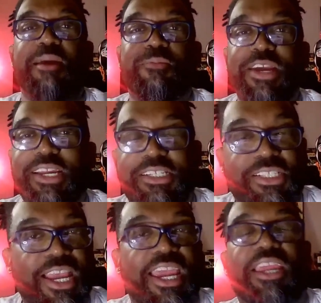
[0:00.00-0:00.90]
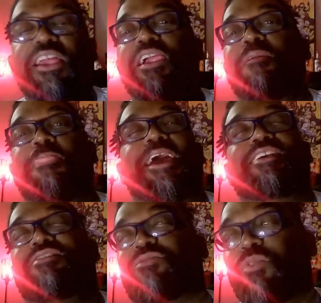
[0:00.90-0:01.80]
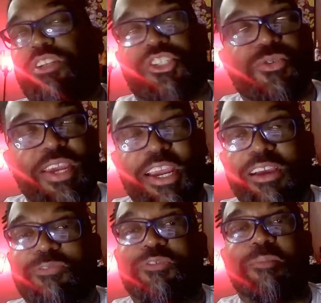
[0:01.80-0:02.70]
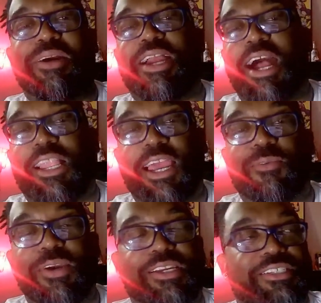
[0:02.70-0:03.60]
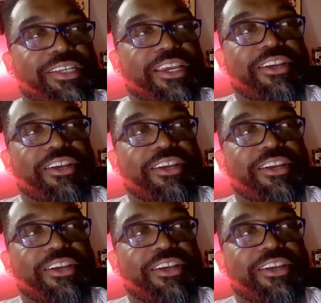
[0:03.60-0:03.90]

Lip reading: I'm Ricochet. That's what you hear from a guy like Ricochet.